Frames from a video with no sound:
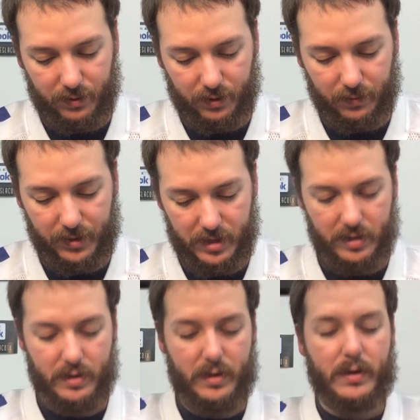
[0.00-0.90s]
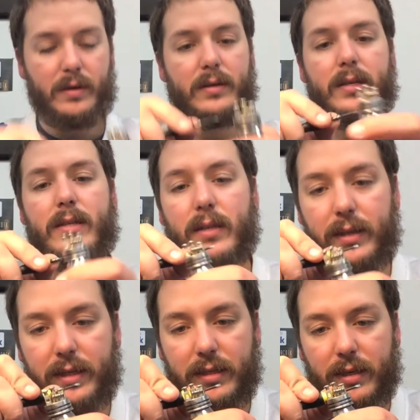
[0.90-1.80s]
going to be
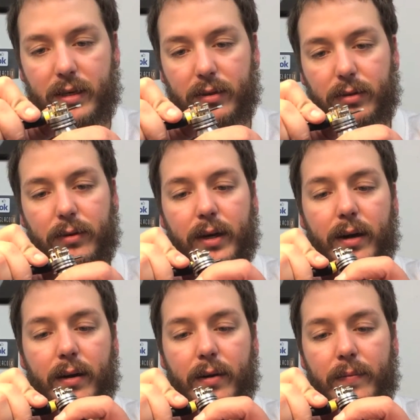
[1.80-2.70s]
decently easy to get through here,